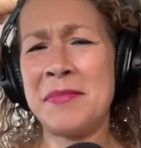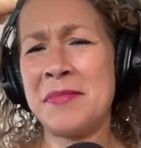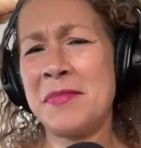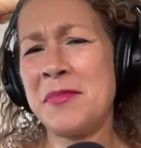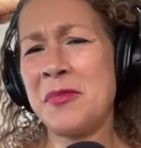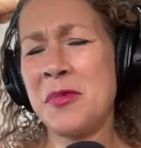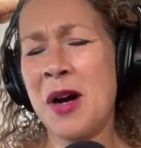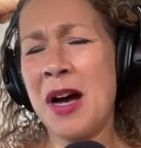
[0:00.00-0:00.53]

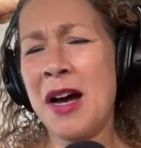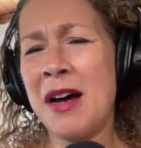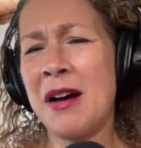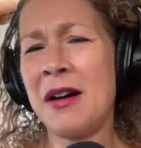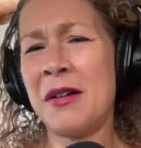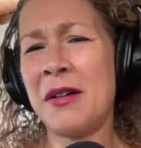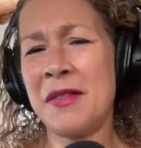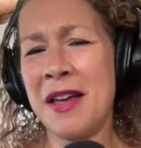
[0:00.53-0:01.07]

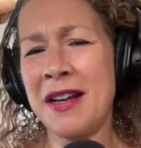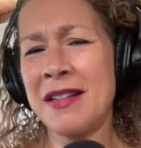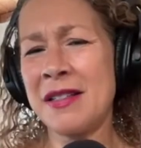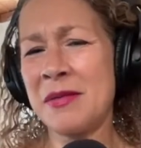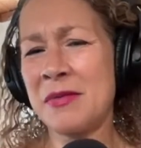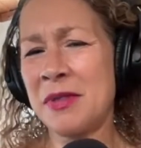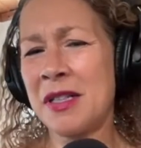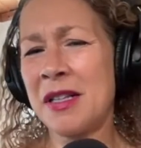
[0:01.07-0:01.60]
Wow, that
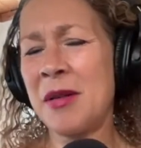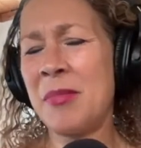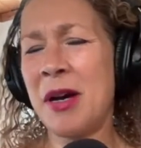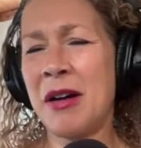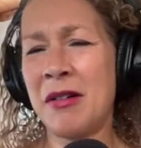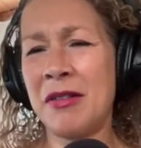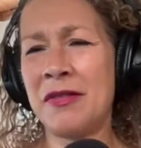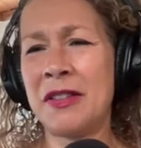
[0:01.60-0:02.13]
is really
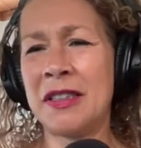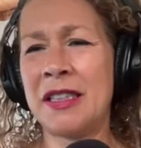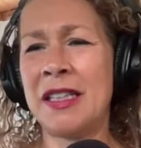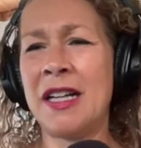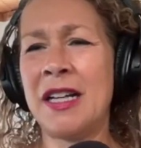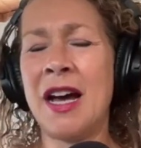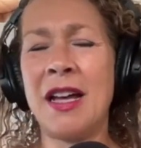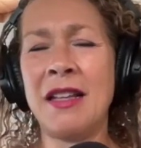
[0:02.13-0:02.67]
powerful. And
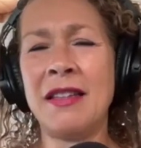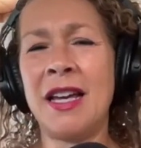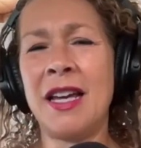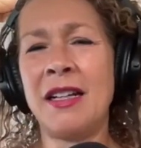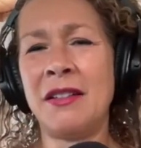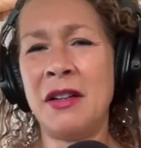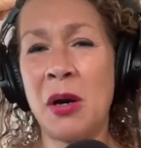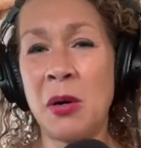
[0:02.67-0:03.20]
on that
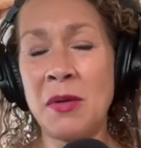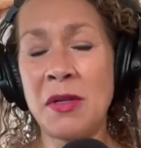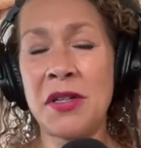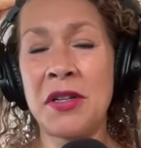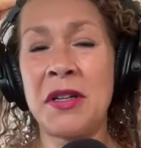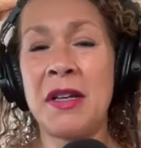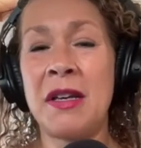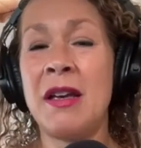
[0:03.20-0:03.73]
note,
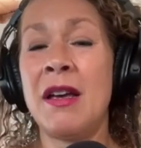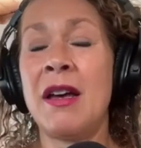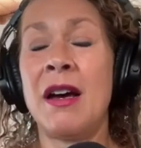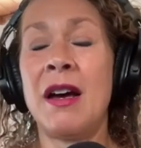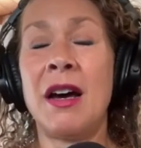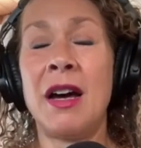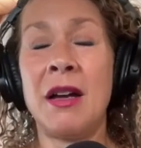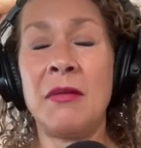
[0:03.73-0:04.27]

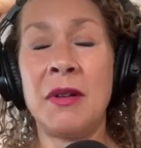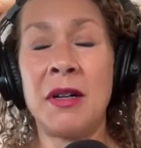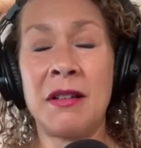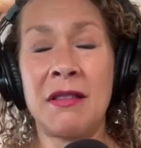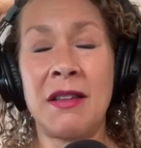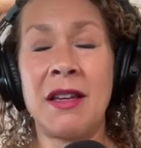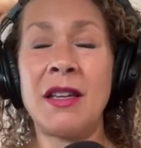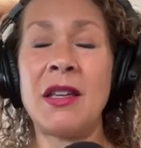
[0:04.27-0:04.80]
I want to
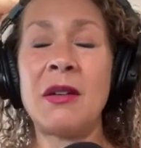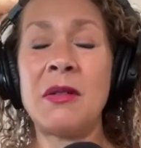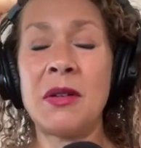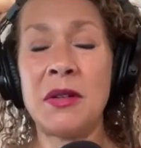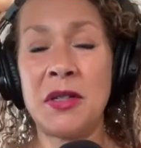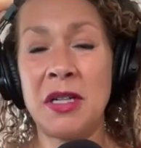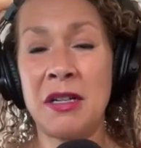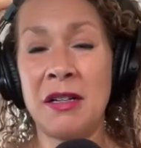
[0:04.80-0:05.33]
thank you,
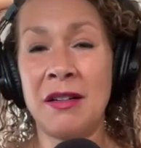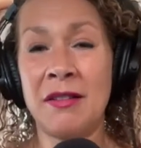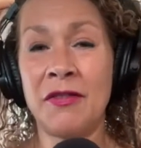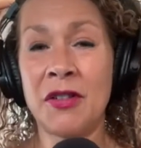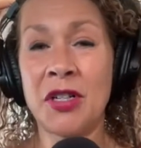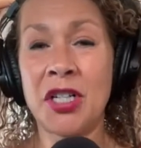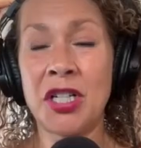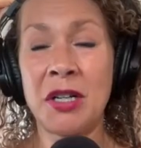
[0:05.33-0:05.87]
Eugenia, for
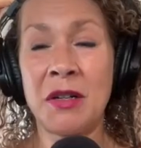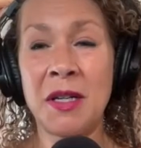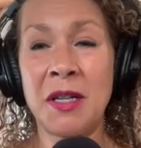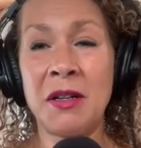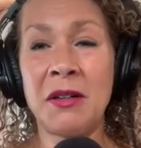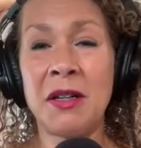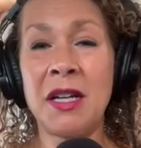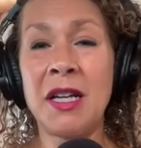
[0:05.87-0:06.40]
sharing
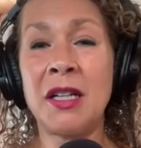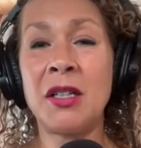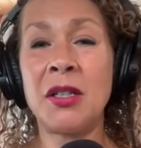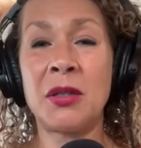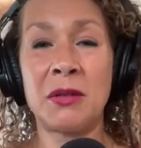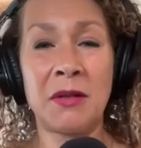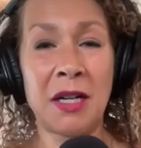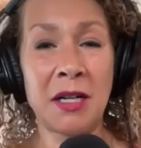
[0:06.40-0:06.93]
your
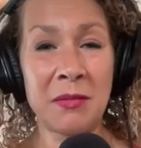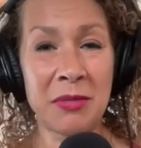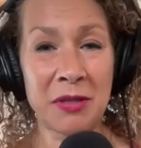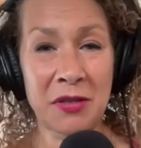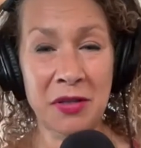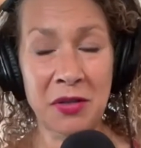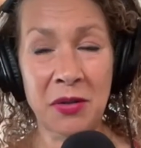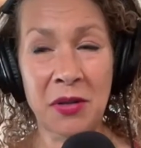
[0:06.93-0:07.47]
incredible
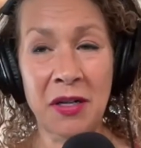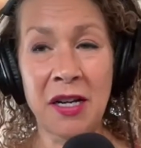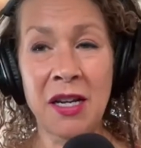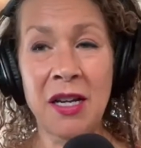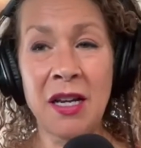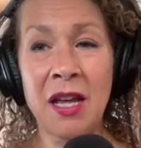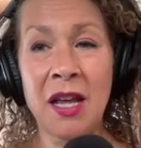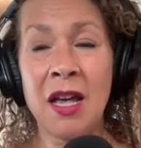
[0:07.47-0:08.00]

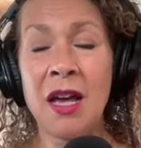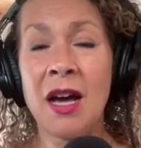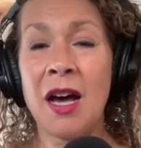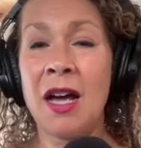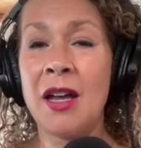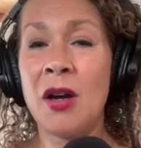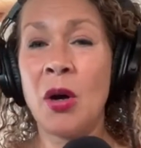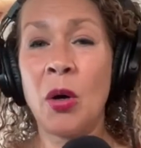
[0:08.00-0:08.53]
story.
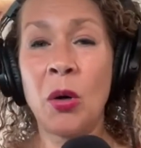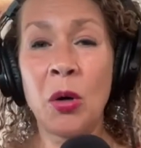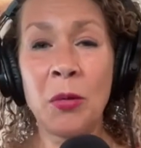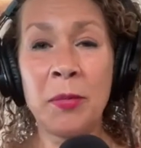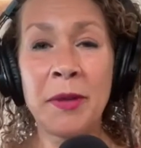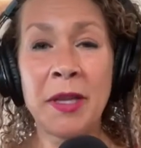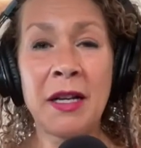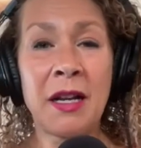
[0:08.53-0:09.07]
I
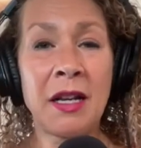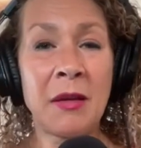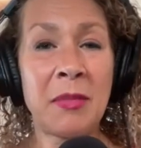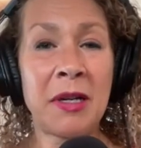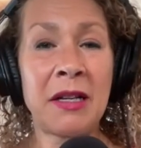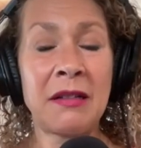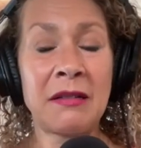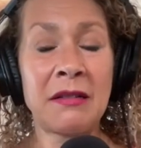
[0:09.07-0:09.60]
hope that
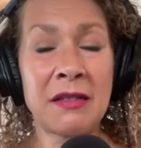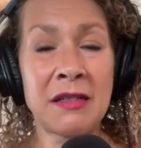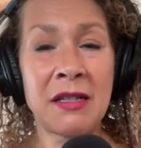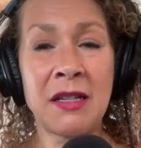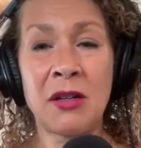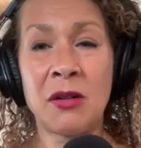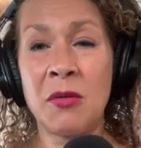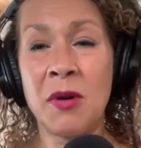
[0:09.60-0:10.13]
anybody listening
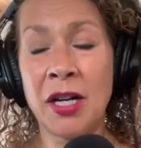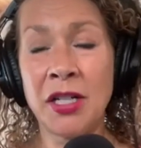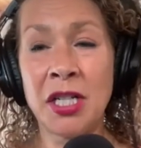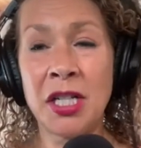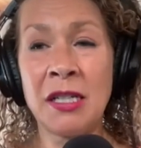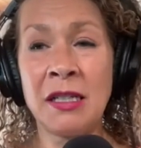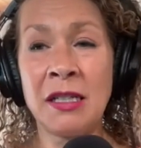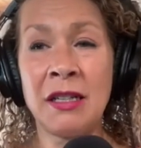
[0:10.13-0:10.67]
or
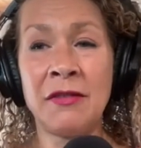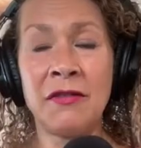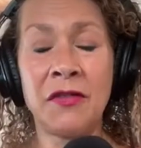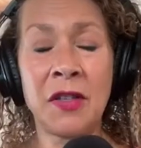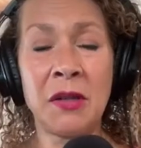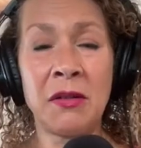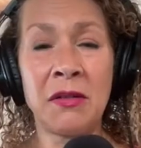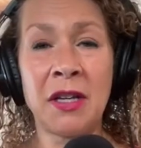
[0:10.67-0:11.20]
watching can
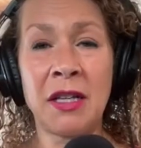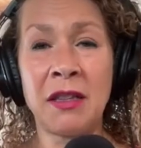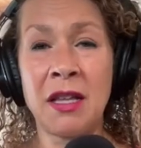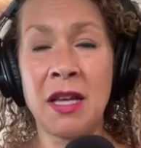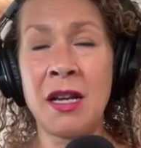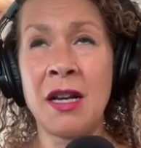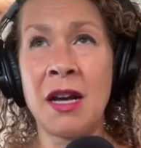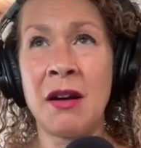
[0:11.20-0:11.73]
feel that
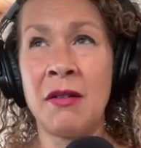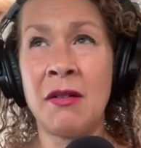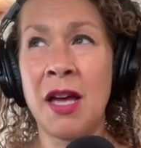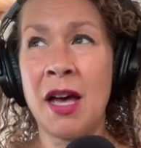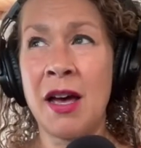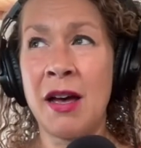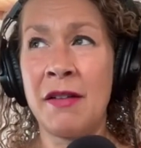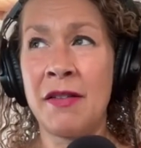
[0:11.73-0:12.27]
they now
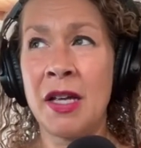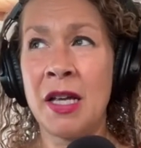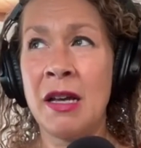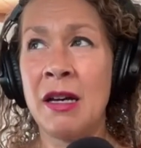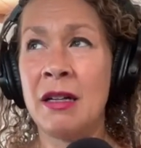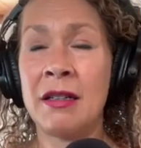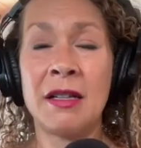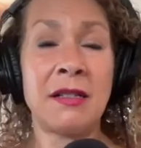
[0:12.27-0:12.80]
have
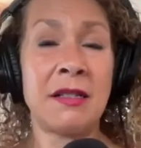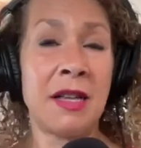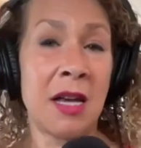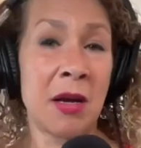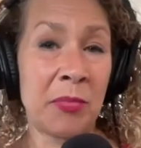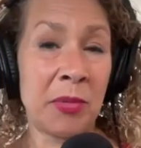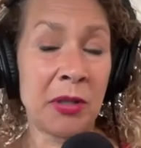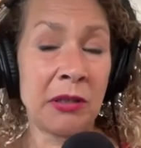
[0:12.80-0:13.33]
an
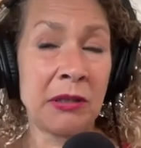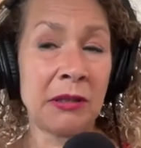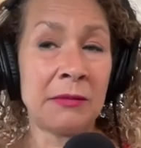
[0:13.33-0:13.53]
example,